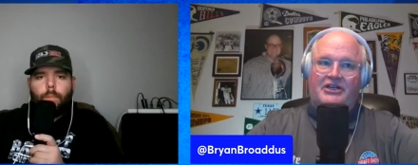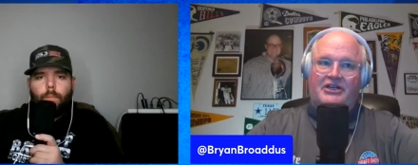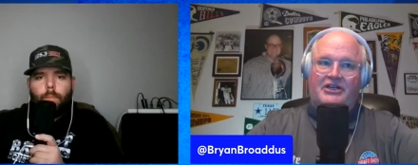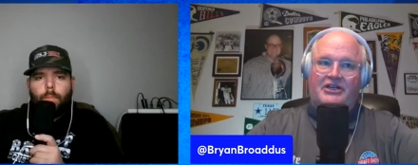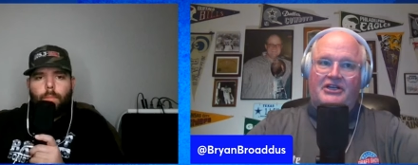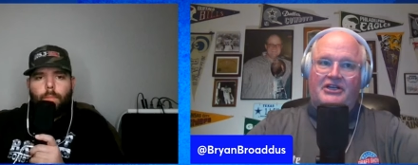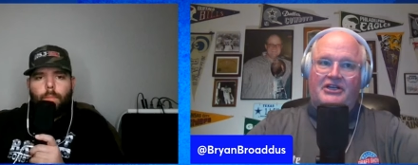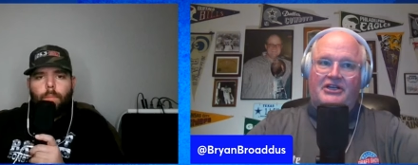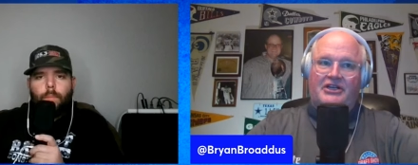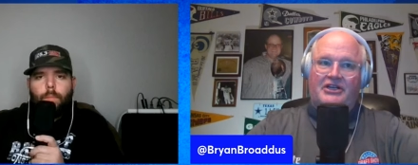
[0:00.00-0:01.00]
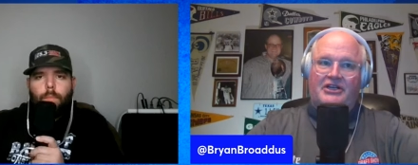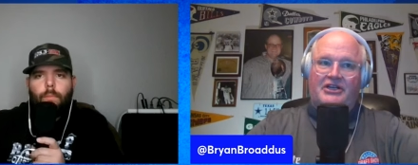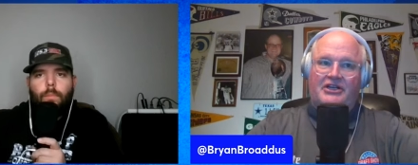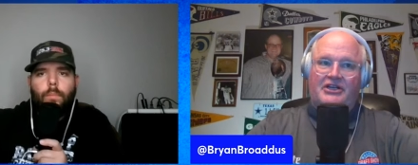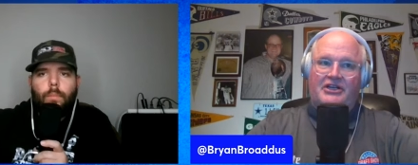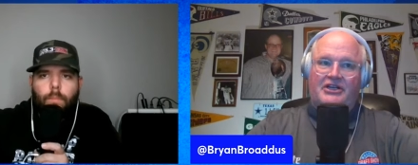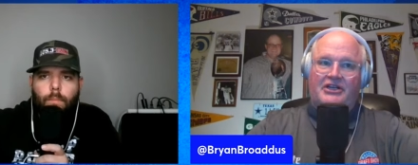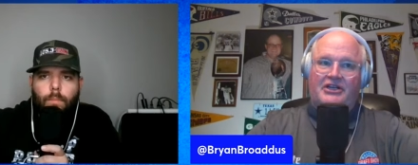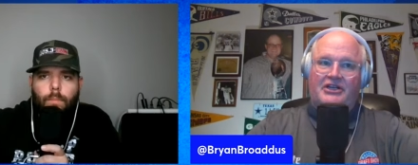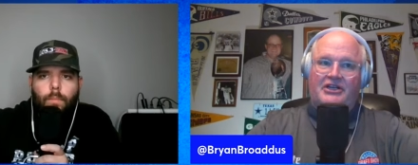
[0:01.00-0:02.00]
Speaker 1: I haven't seen Barton
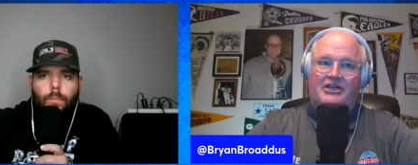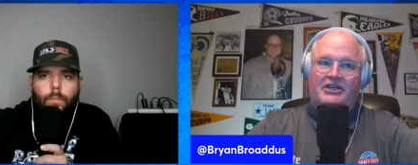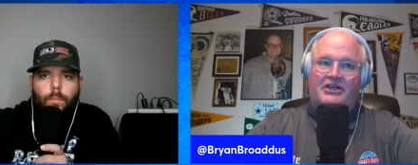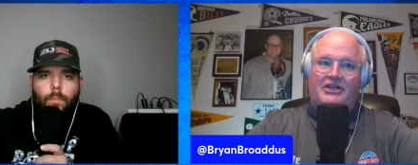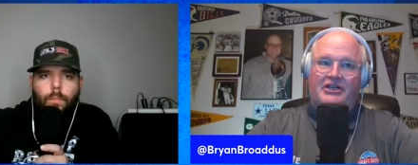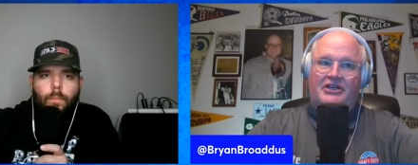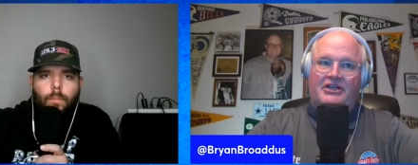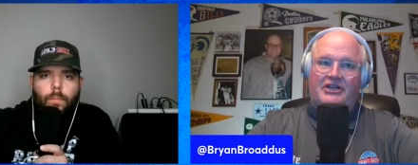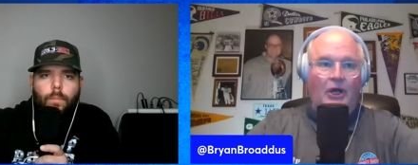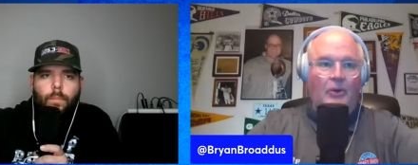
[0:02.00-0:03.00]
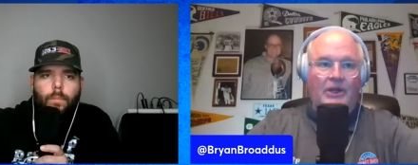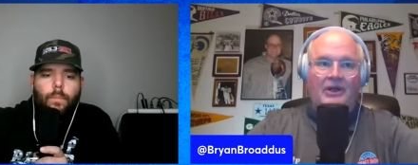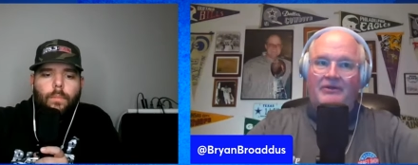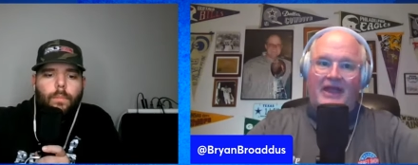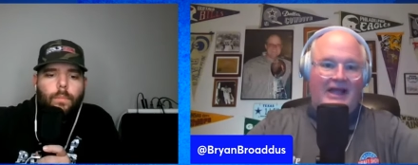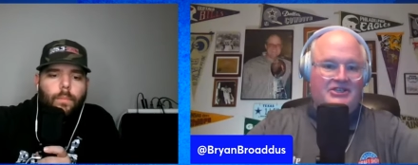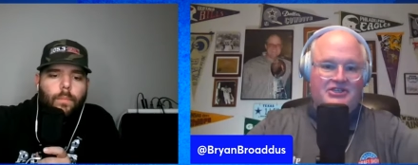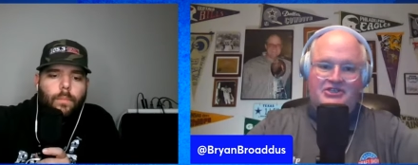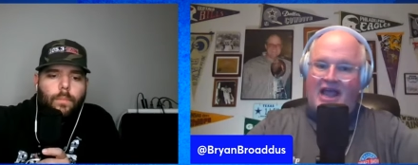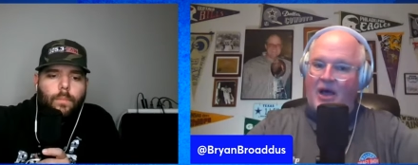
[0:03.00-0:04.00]
play center. You know,
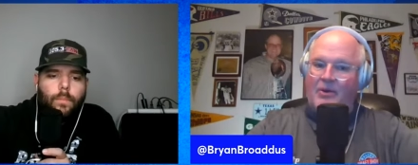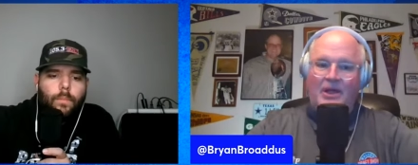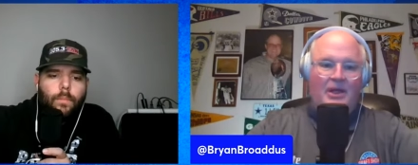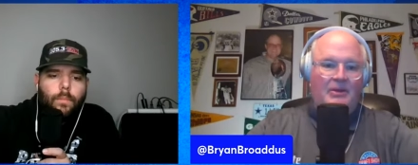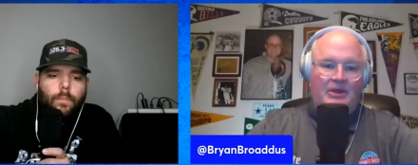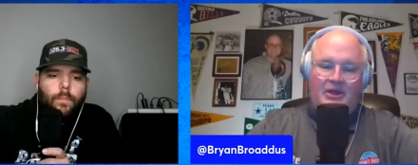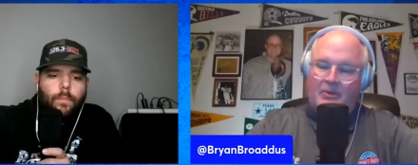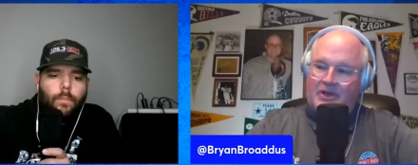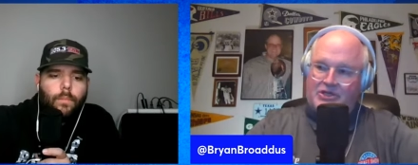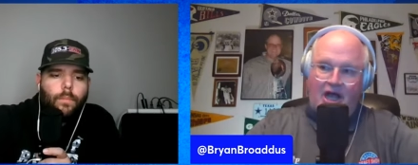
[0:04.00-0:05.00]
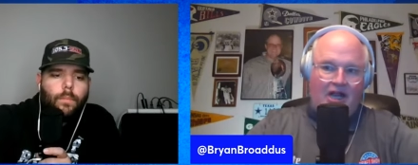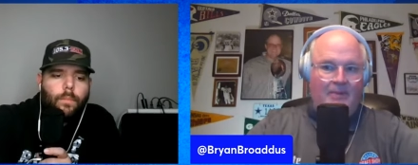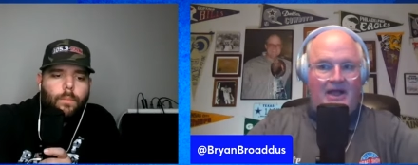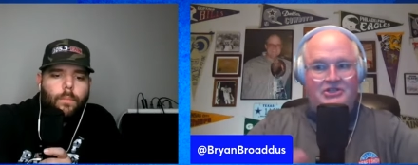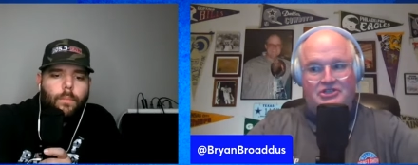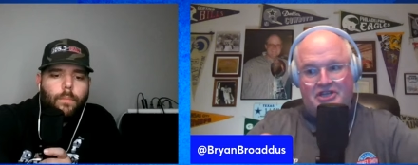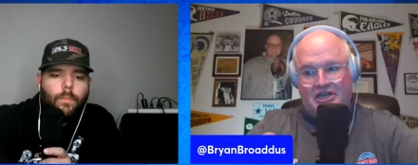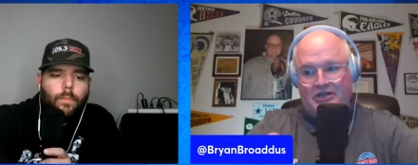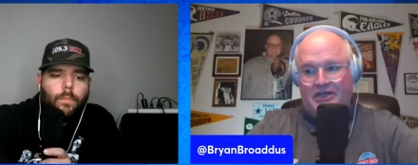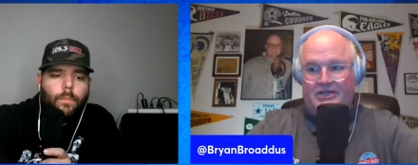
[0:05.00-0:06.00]
that's now we talk about
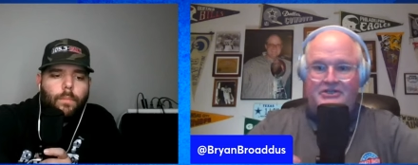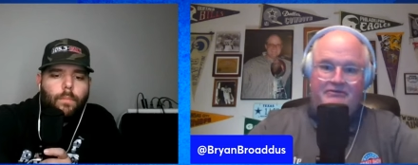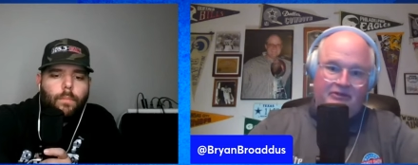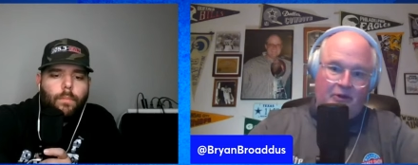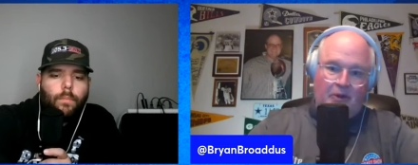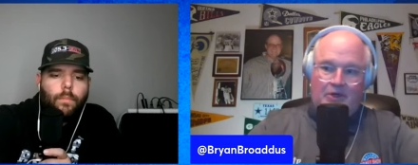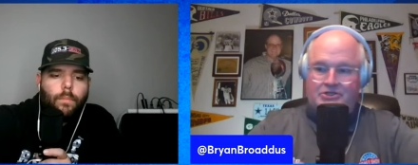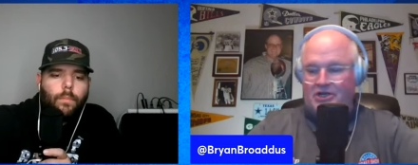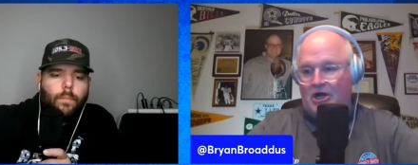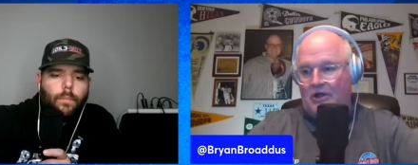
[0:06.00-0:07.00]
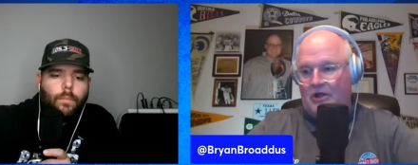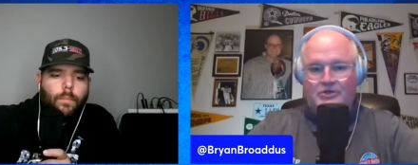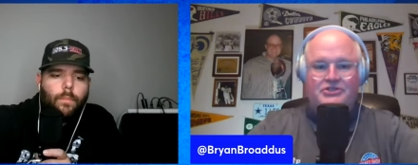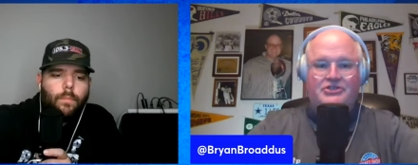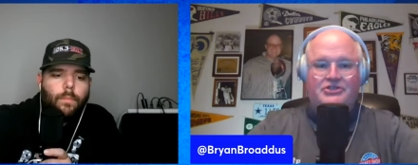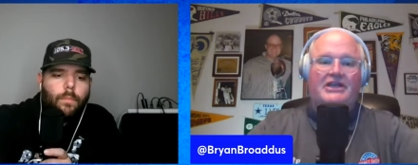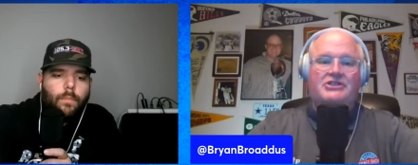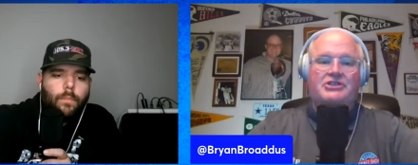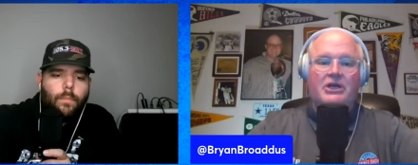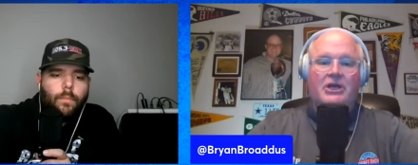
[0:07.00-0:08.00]
ceilings and floors and all those
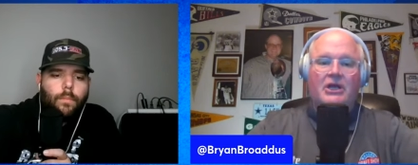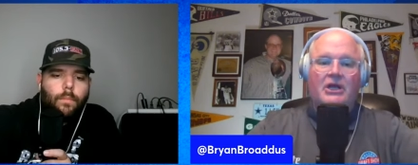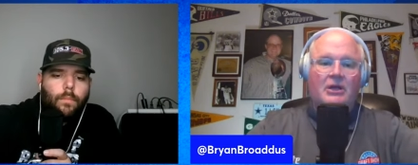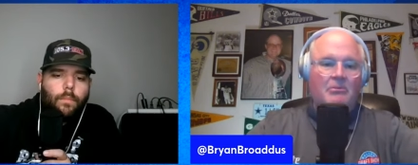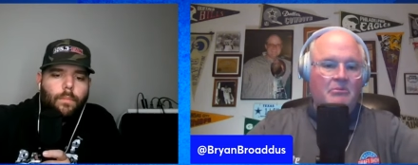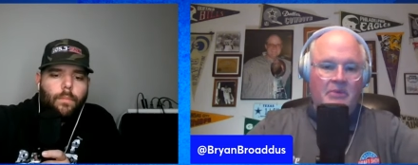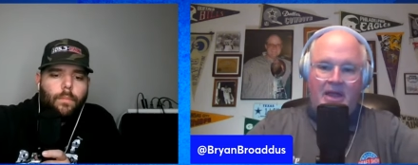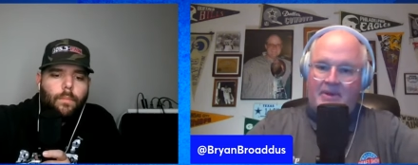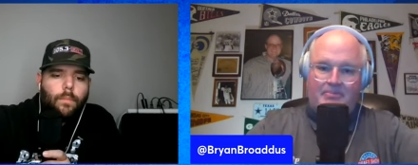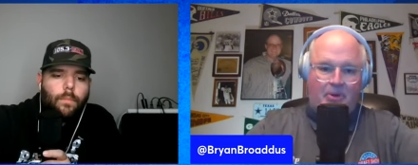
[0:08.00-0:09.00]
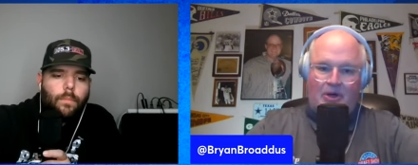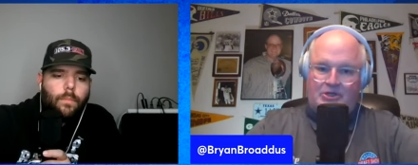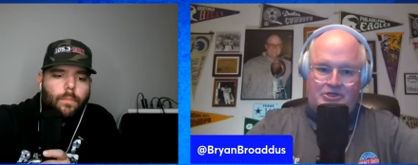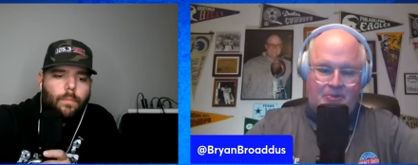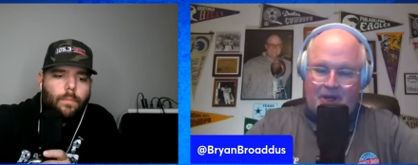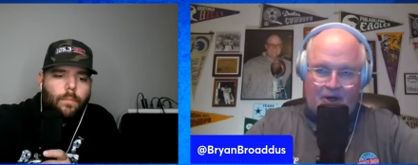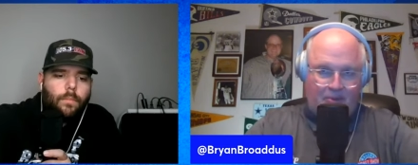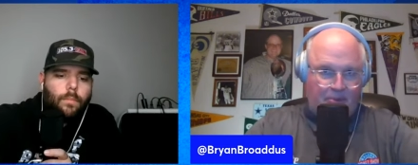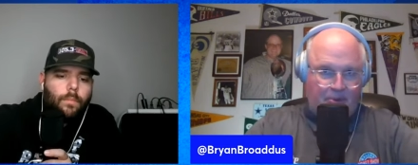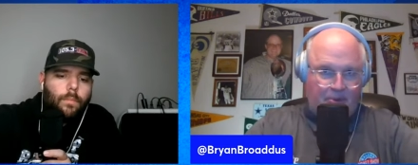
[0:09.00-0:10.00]
things. Maybe Barton's a
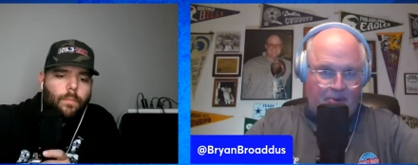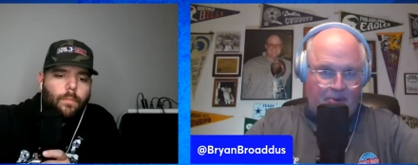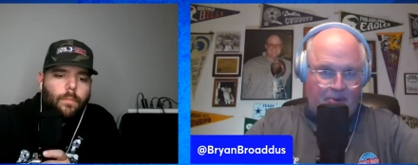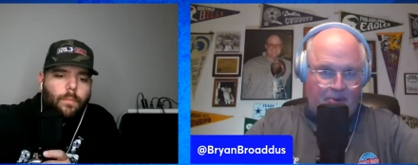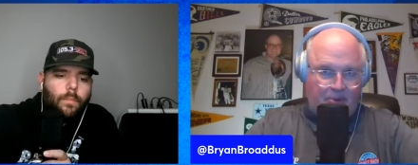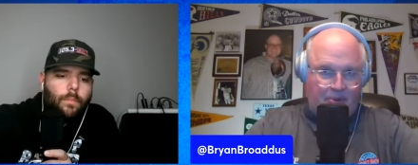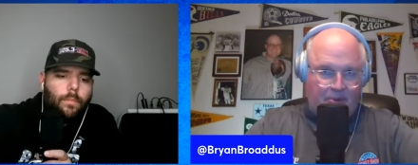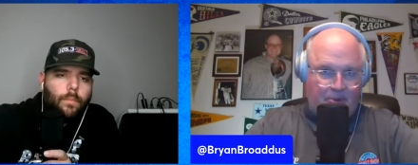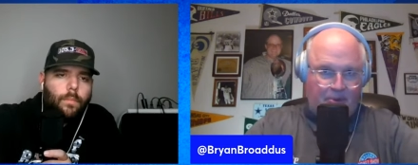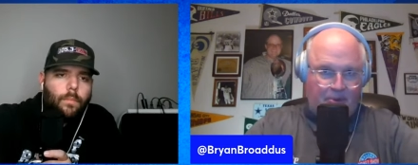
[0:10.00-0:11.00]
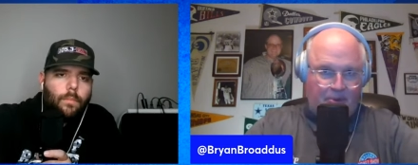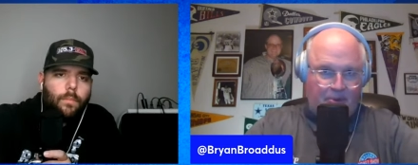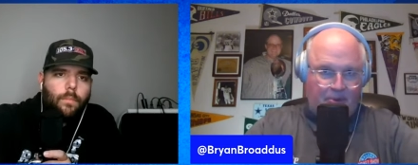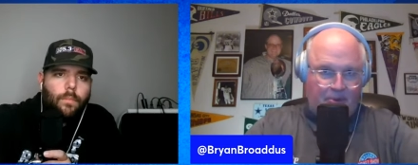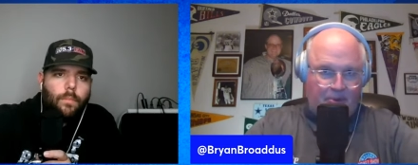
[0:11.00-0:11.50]
better player. I, I know one thing.